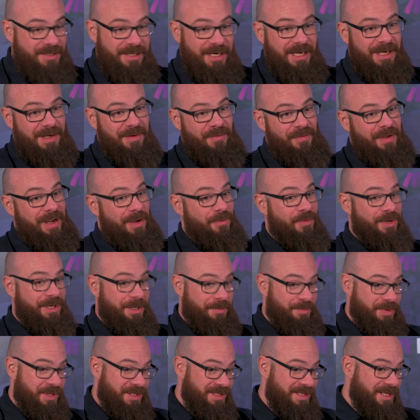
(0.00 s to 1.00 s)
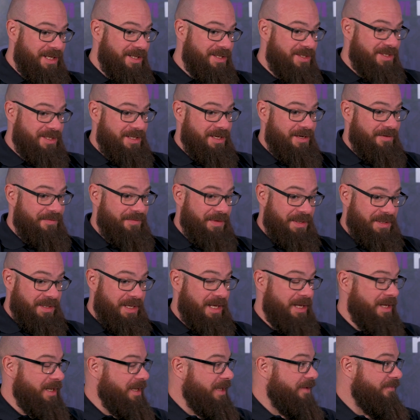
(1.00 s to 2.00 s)
on anything. When they present stuff at
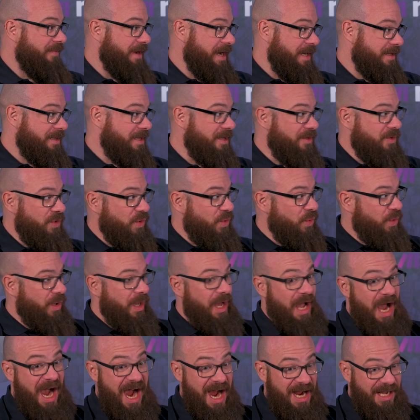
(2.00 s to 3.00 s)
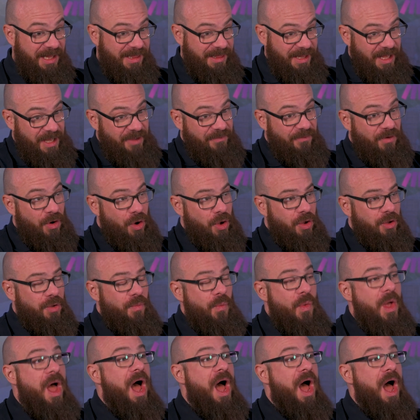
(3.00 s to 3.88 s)
Elevate, they do a high level,